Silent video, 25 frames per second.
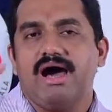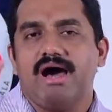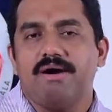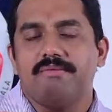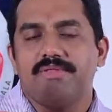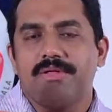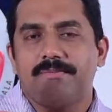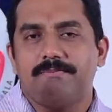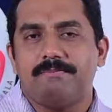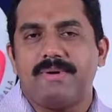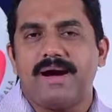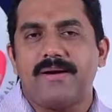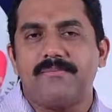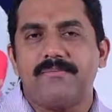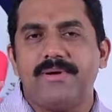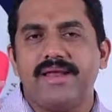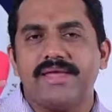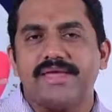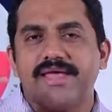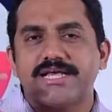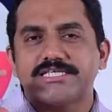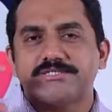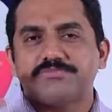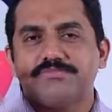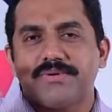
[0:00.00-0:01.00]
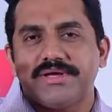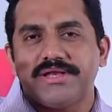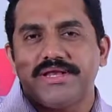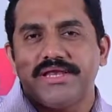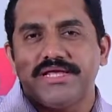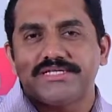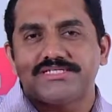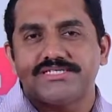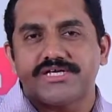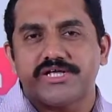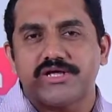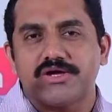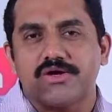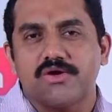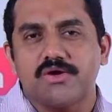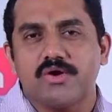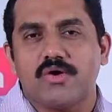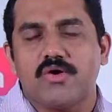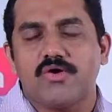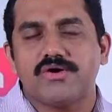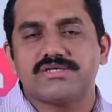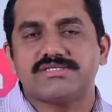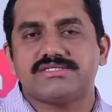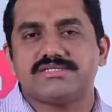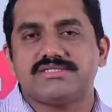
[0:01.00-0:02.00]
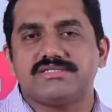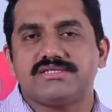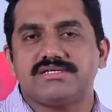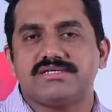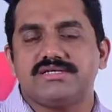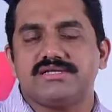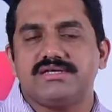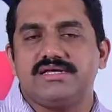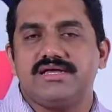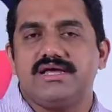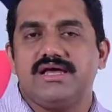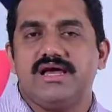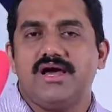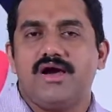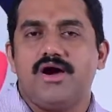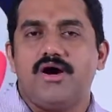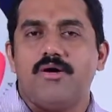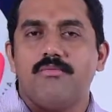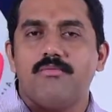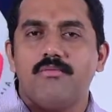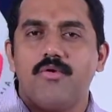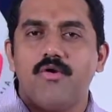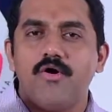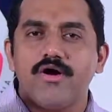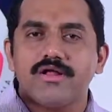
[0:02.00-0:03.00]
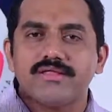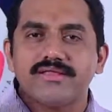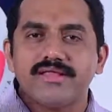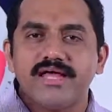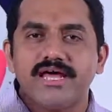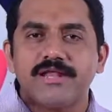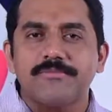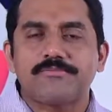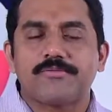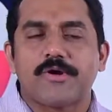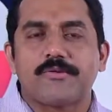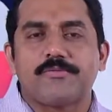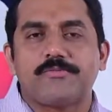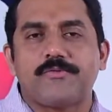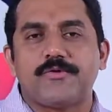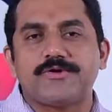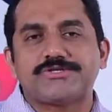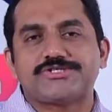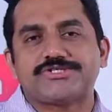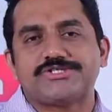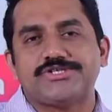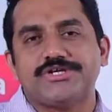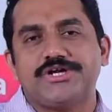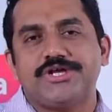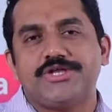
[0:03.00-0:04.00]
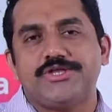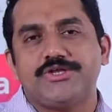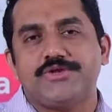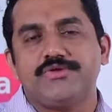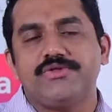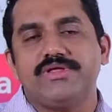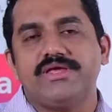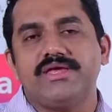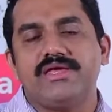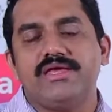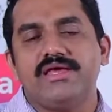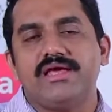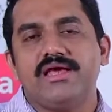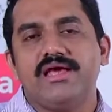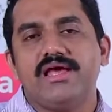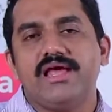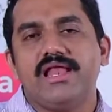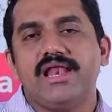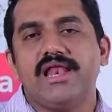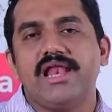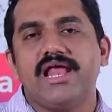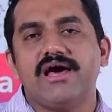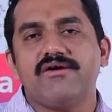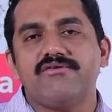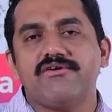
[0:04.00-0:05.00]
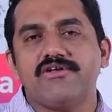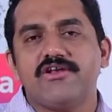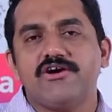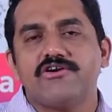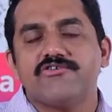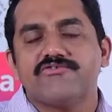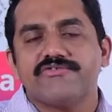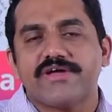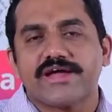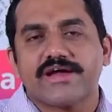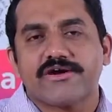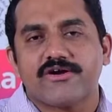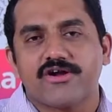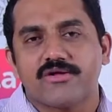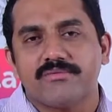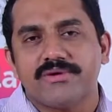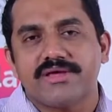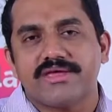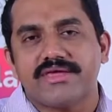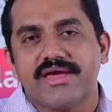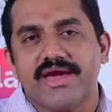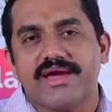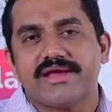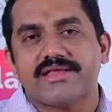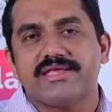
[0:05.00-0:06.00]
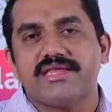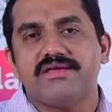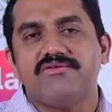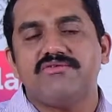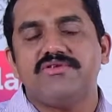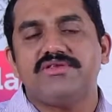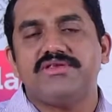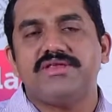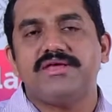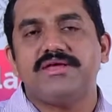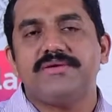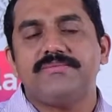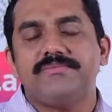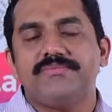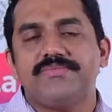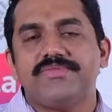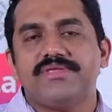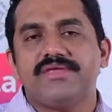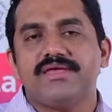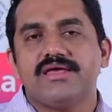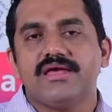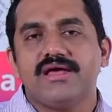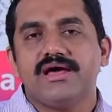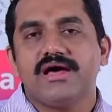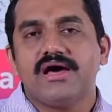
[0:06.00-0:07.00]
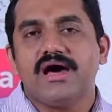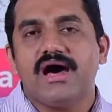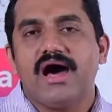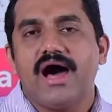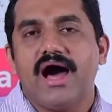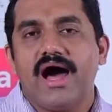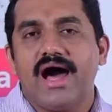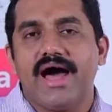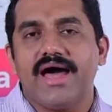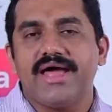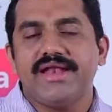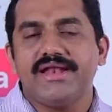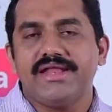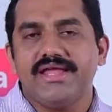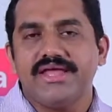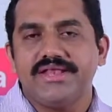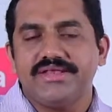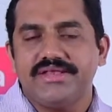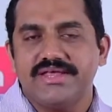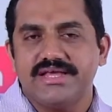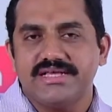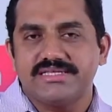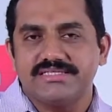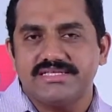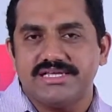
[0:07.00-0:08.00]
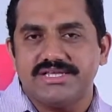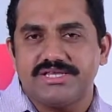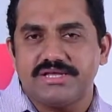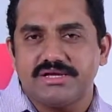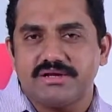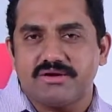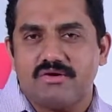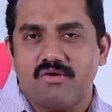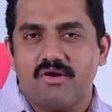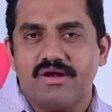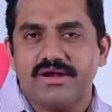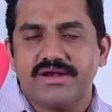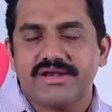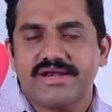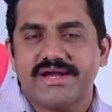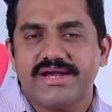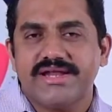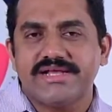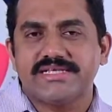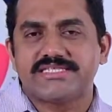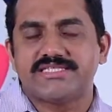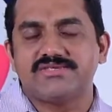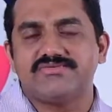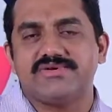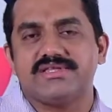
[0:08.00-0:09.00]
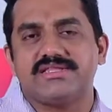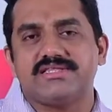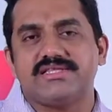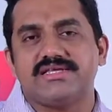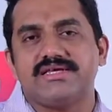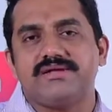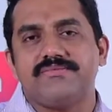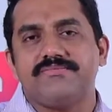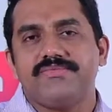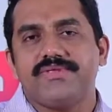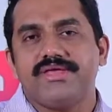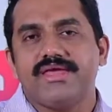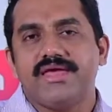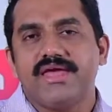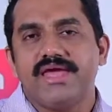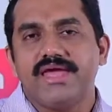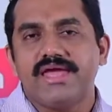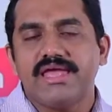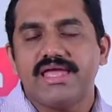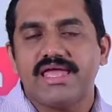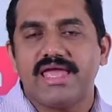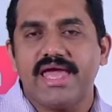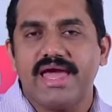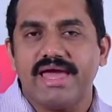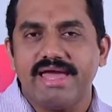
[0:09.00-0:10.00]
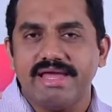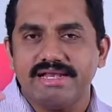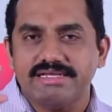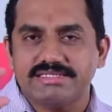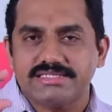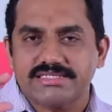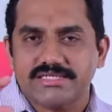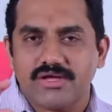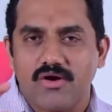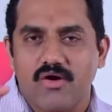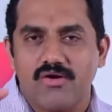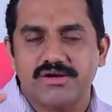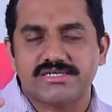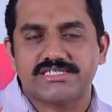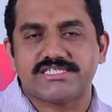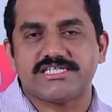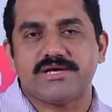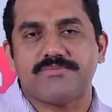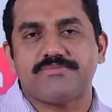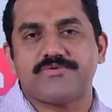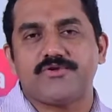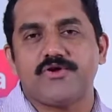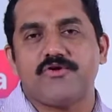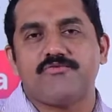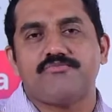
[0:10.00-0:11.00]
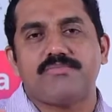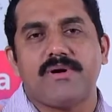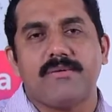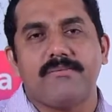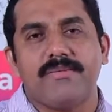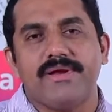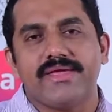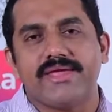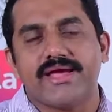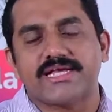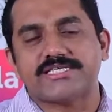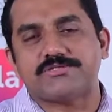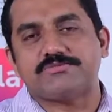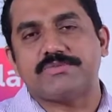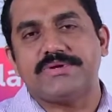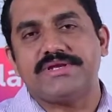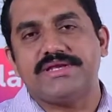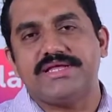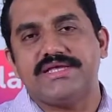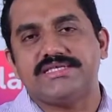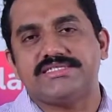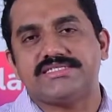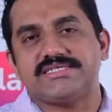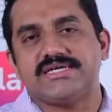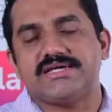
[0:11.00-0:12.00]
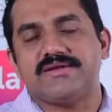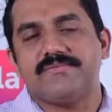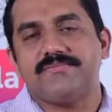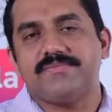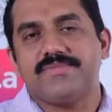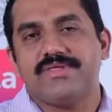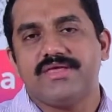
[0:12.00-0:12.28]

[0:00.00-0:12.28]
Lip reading: the public expenditure grows more than proportionate to the level of economic activity, and it contradicts with Keynes' concept of public expenditure.